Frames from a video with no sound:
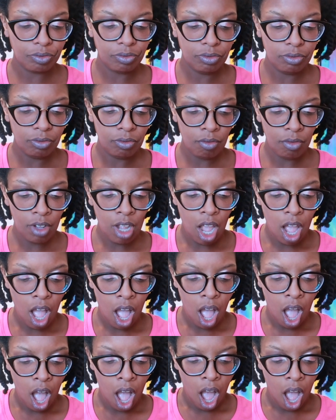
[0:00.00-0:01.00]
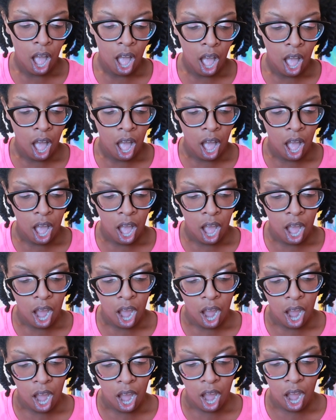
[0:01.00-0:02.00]

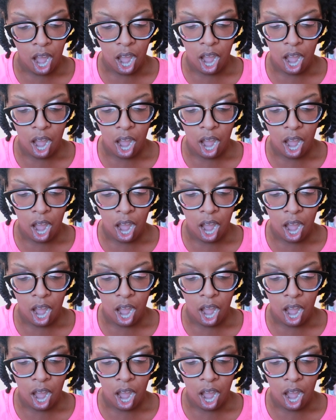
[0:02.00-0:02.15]
(no one is talking)